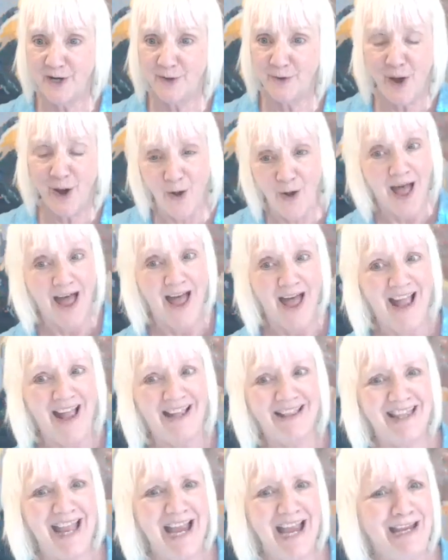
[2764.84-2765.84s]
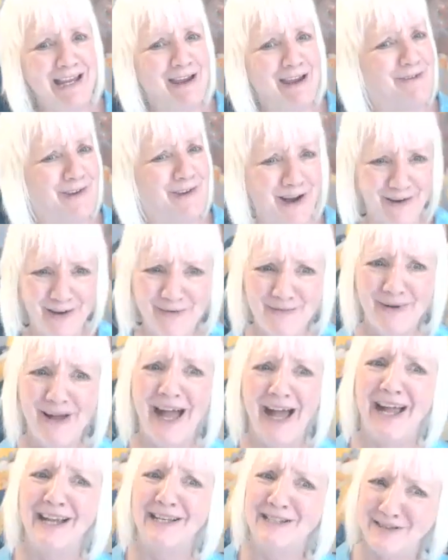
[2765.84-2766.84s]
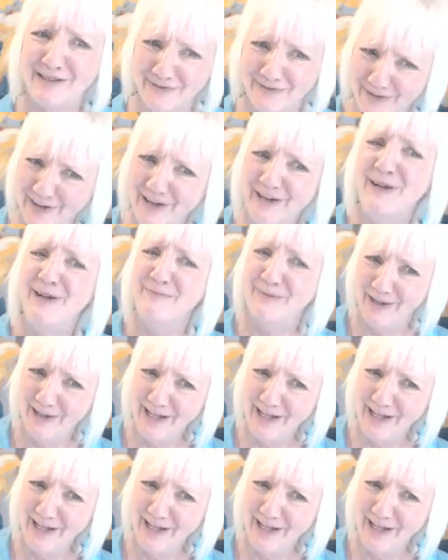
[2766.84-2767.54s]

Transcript: they don't go, thank you very much for